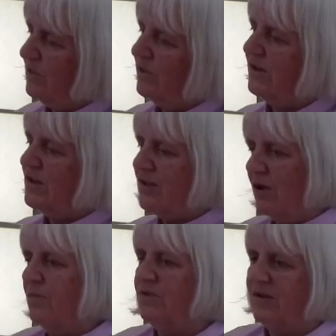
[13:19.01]
with his
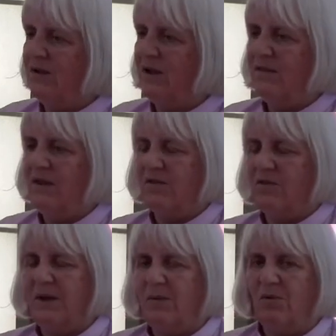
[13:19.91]
disciples and the other
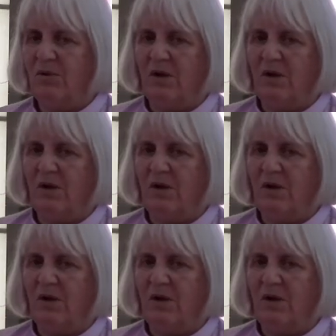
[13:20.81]
people